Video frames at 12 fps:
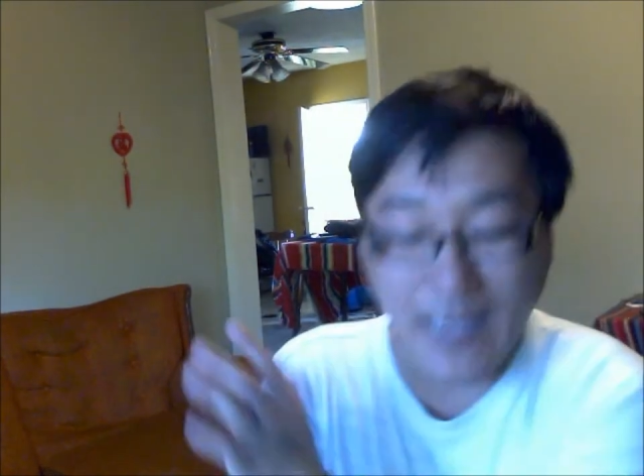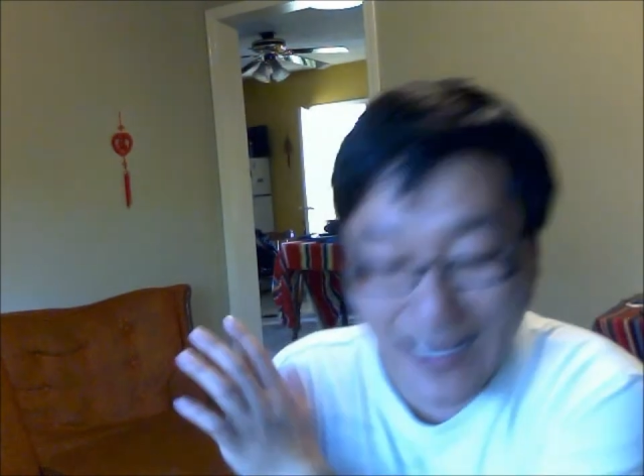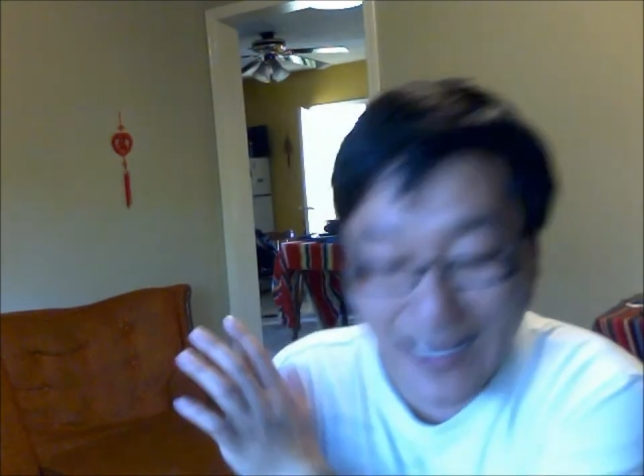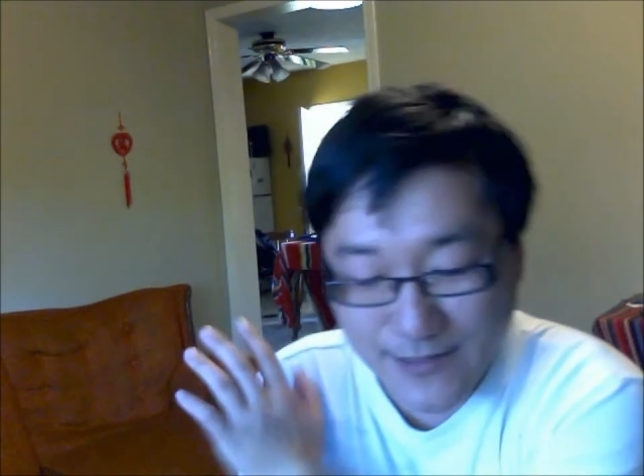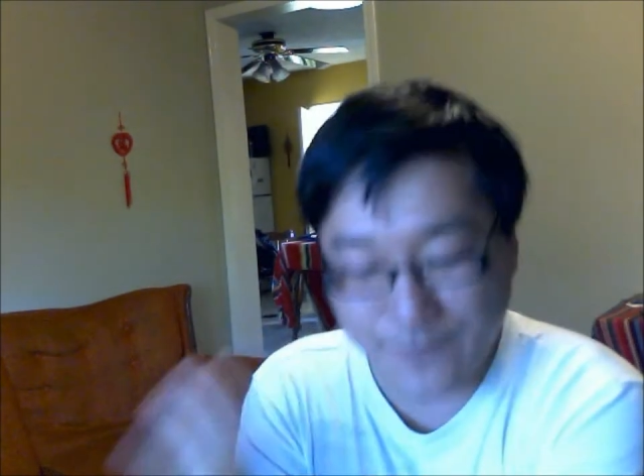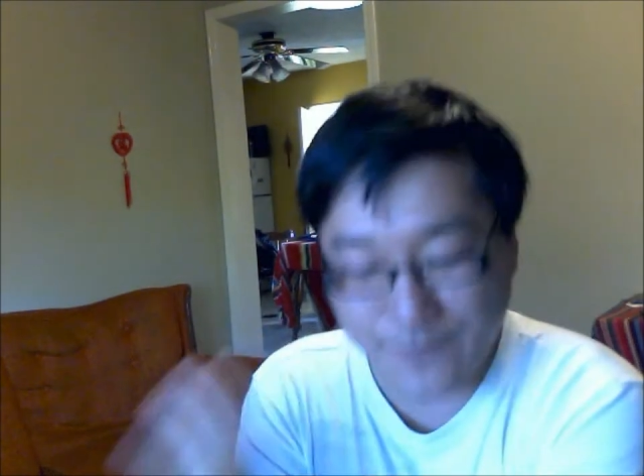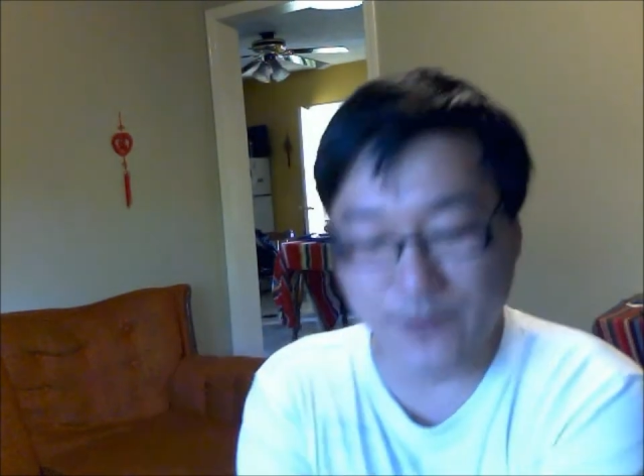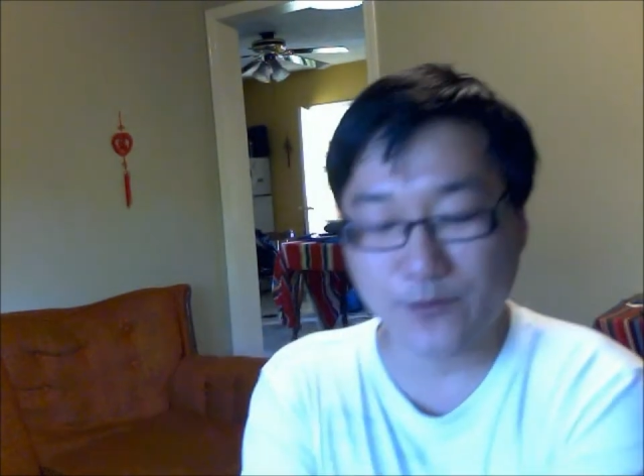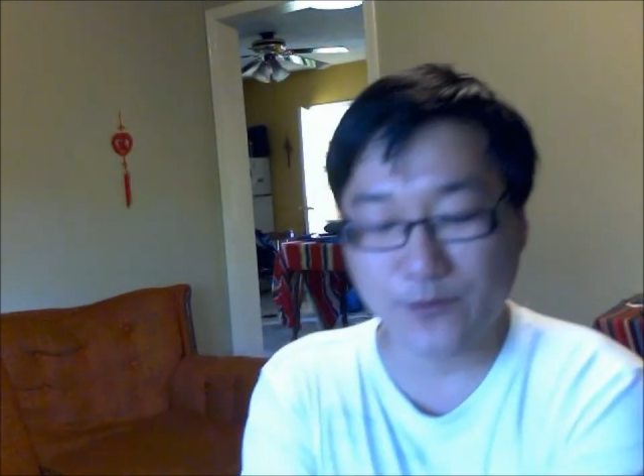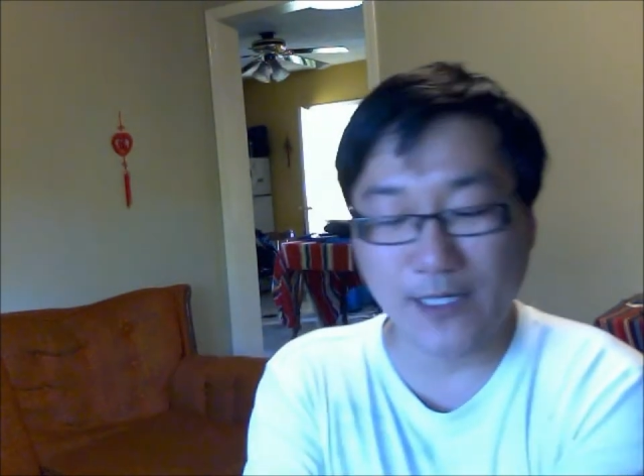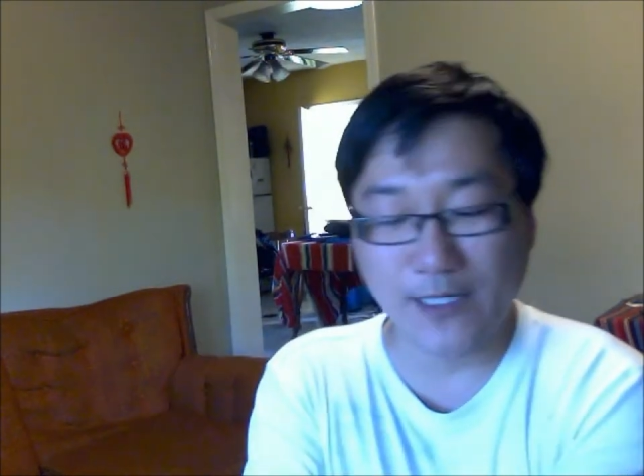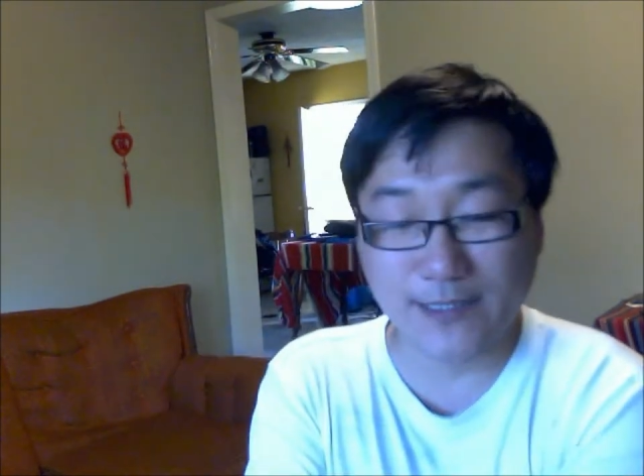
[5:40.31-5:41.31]
has different
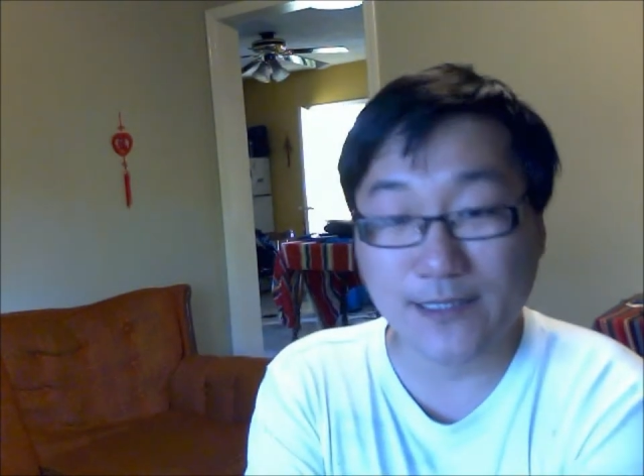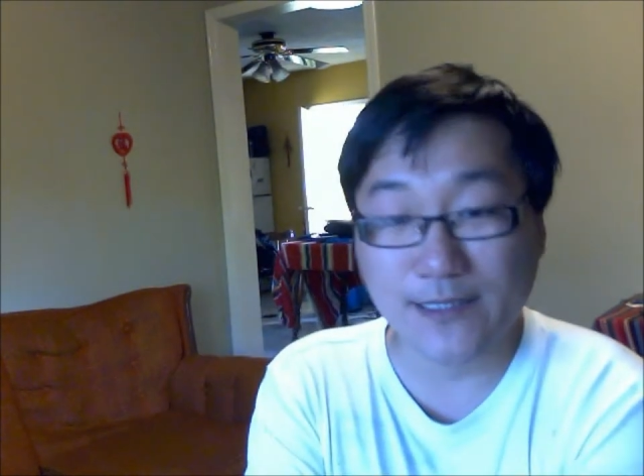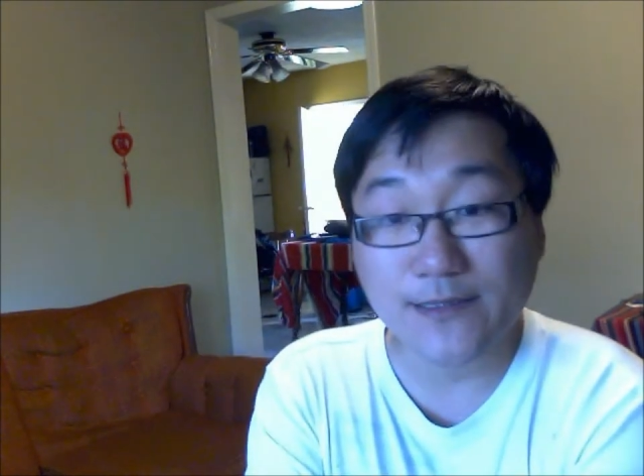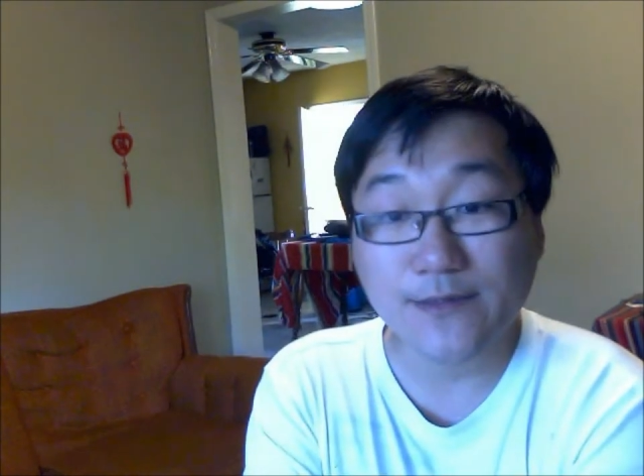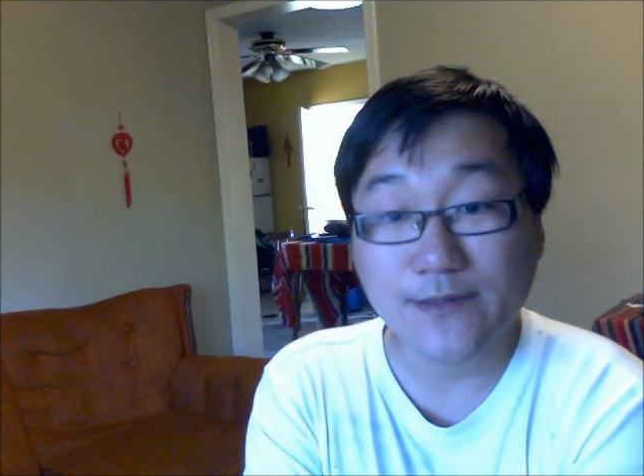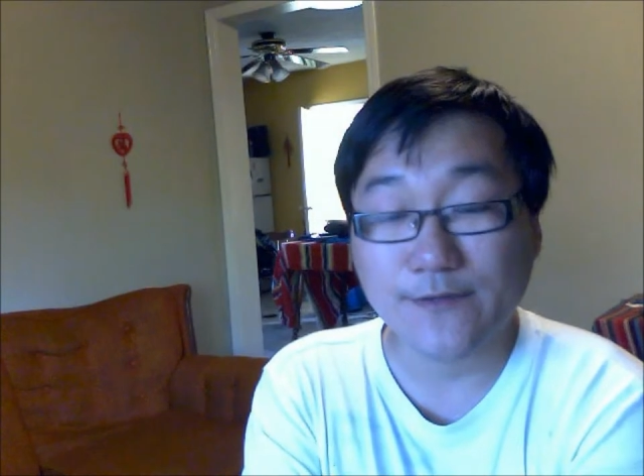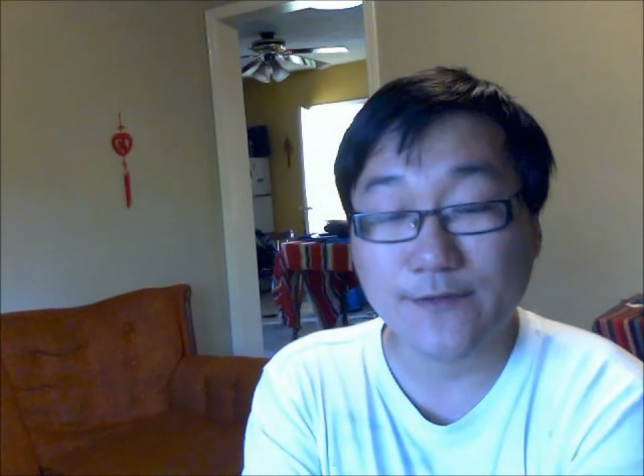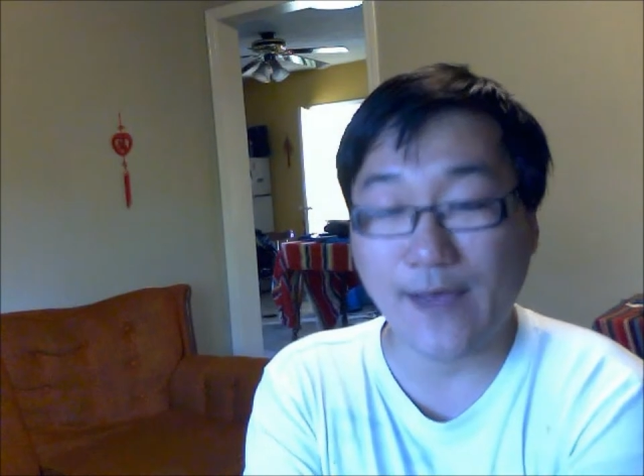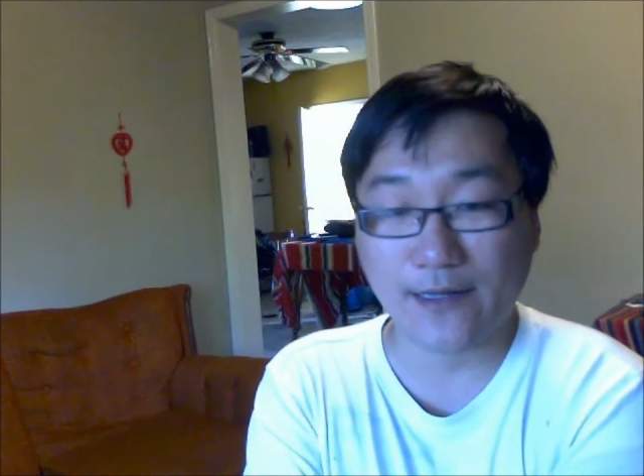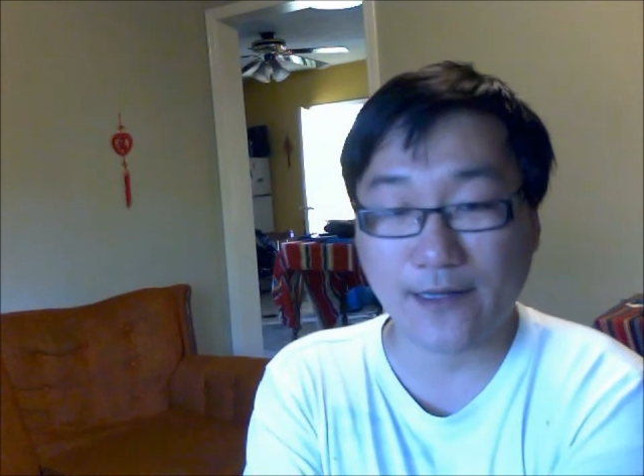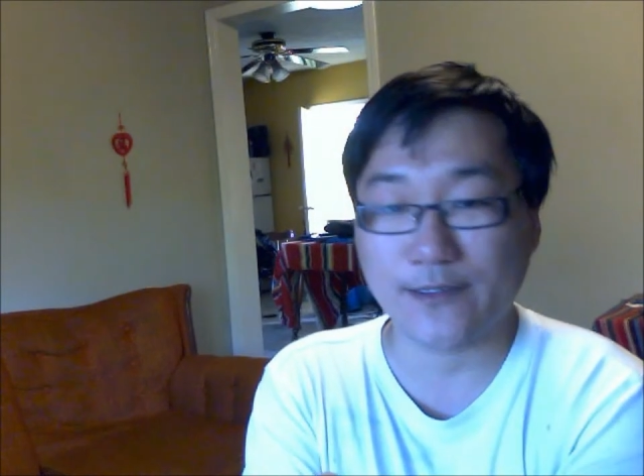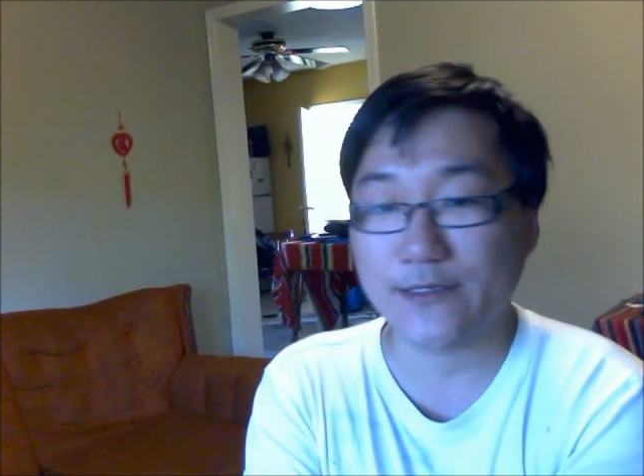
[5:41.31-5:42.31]
risk
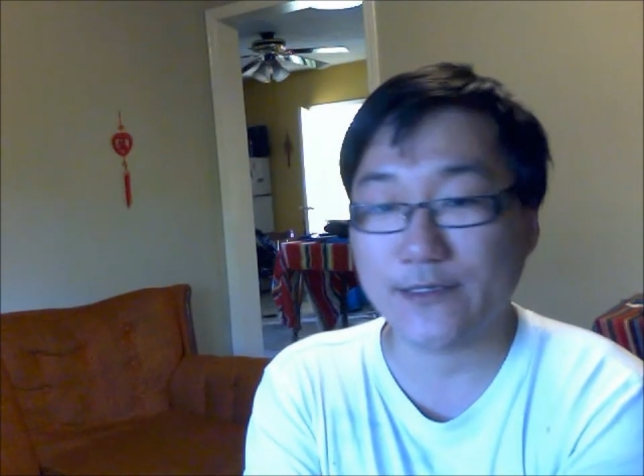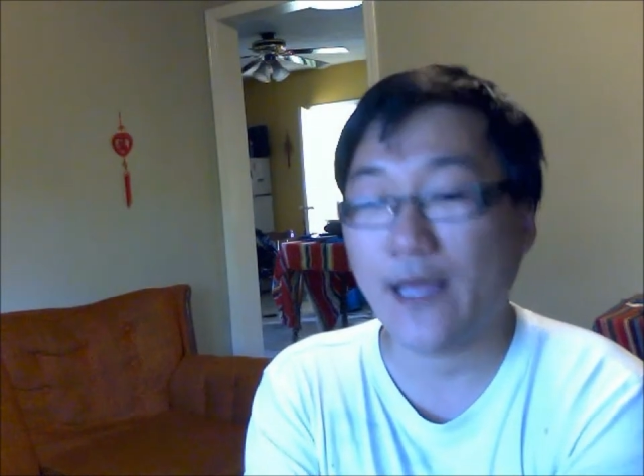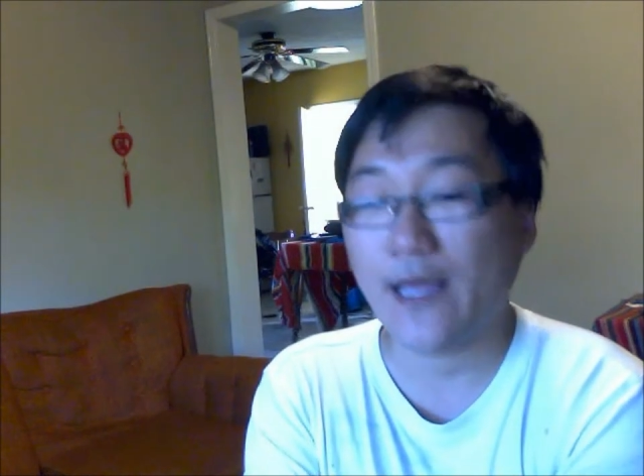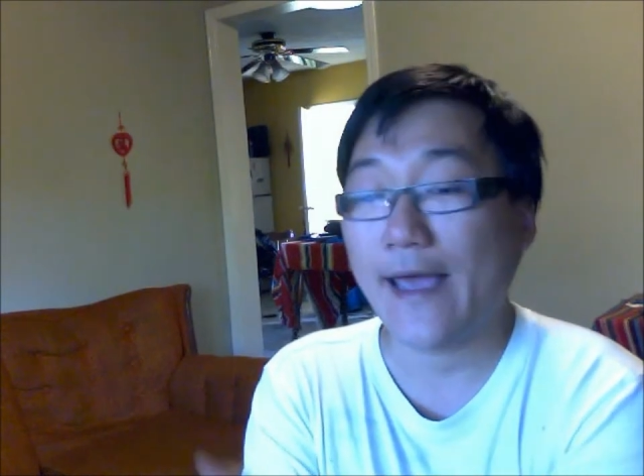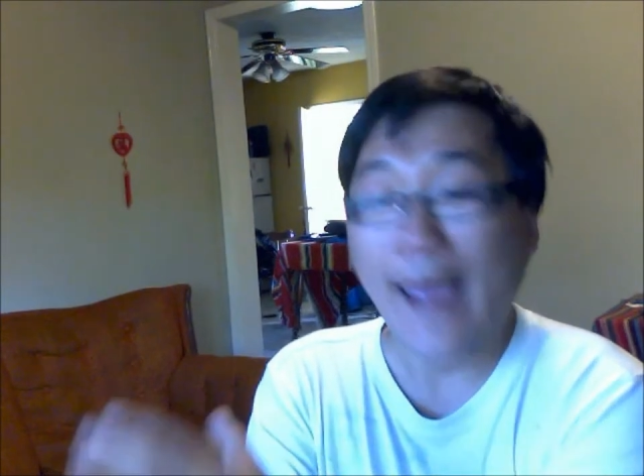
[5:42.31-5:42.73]
factors.